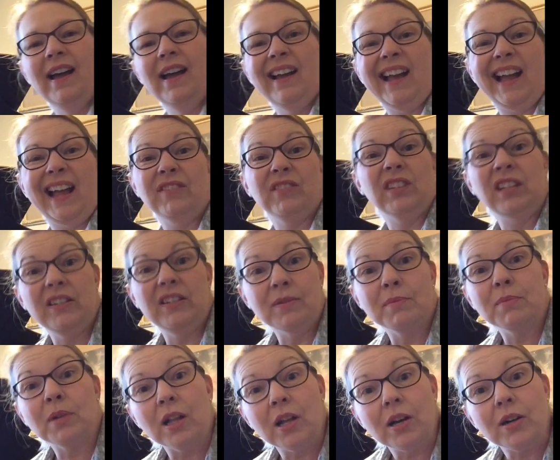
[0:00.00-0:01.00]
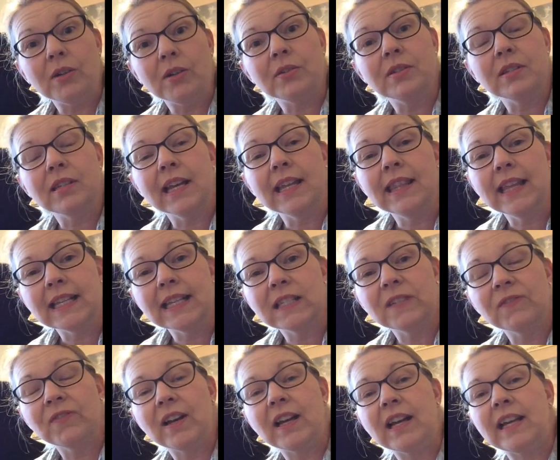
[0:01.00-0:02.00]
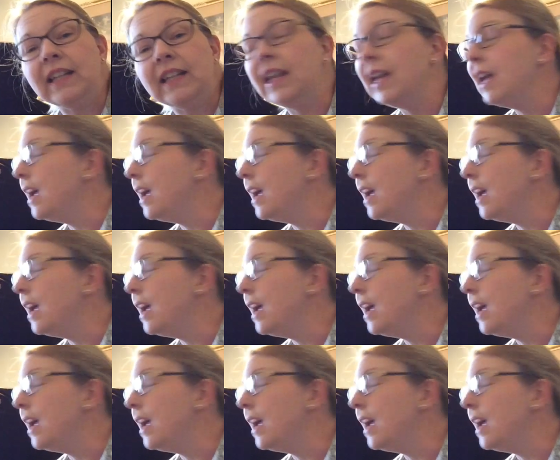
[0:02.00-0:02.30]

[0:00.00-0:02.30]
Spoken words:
I have to leave them closed, and that's fine.